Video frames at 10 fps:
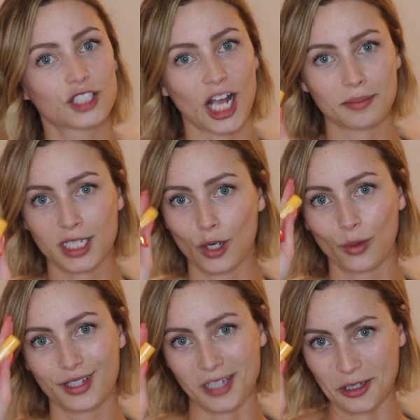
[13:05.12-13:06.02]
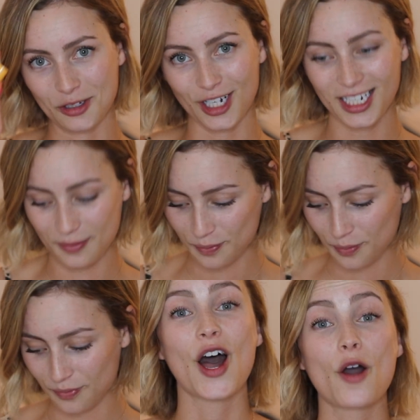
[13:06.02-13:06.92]
chapstick with sunscreen.
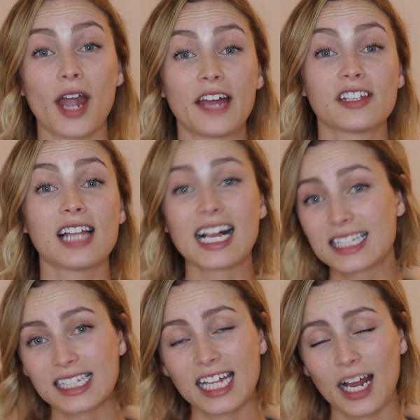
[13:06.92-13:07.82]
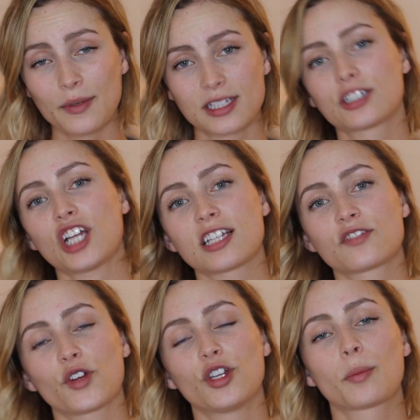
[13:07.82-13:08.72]
Okay, and the last thing that I would
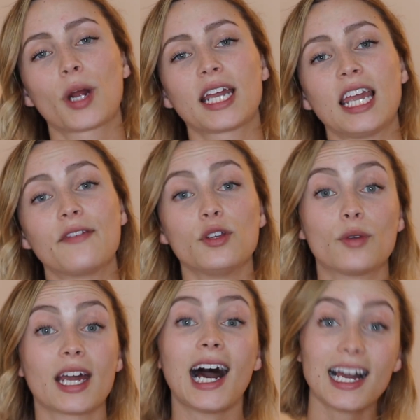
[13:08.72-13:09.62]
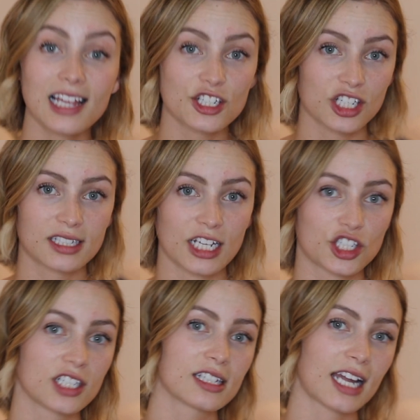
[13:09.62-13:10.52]
suggest for you to bring if you get eyelash
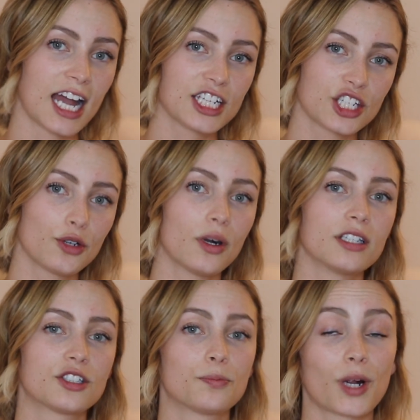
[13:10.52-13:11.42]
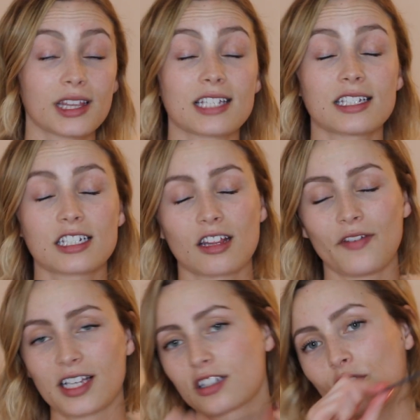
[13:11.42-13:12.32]
extensions like I do, bring this into the
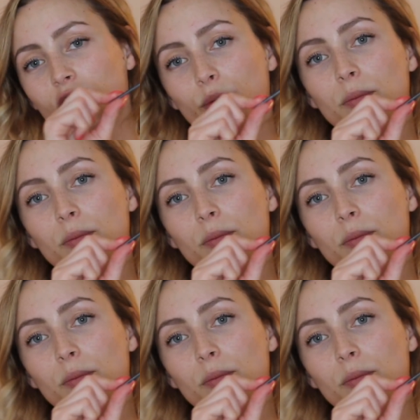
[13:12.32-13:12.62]
festival. It